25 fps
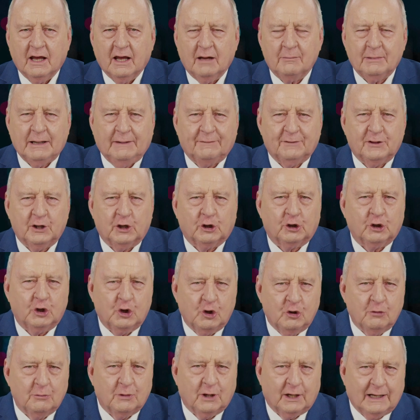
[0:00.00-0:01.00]
about the
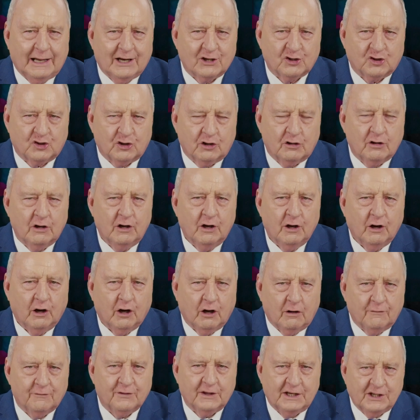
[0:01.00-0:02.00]
accumulation
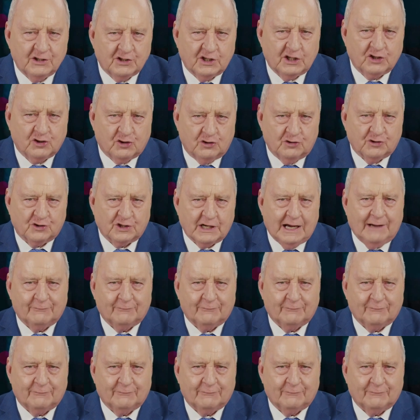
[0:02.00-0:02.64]
of these issues.